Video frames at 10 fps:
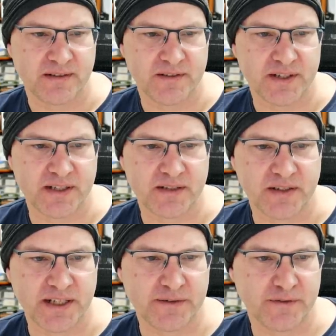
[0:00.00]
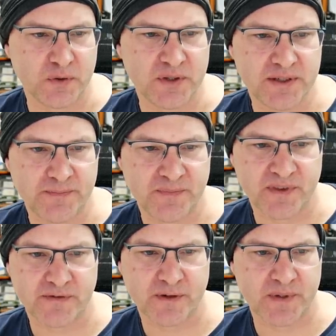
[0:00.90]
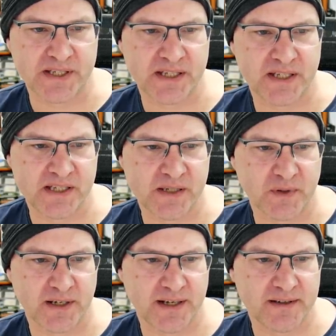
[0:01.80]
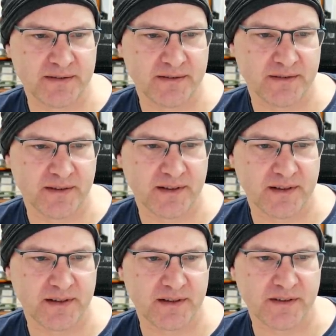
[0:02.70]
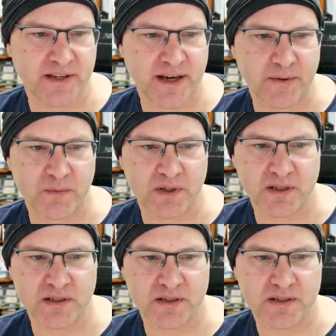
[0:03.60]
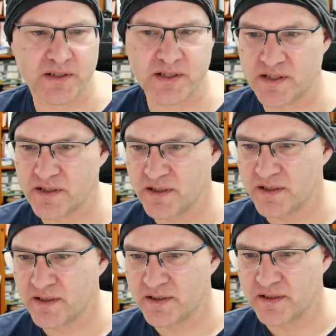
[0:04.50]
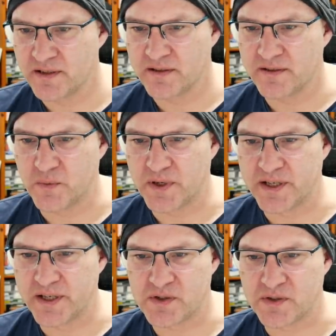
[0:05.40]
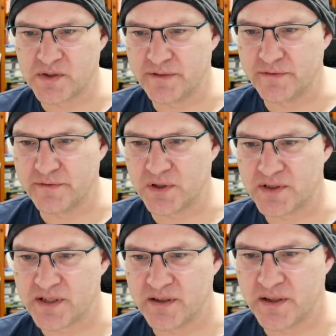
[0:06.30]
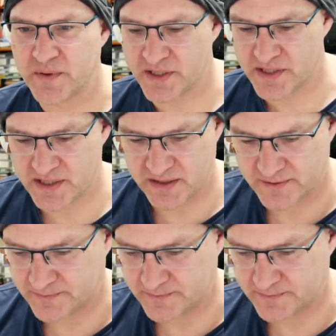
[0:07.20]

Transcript: the cleaning fluid from that Sydney supplier, uh, that was the one I was looking for. So I'm going to stick,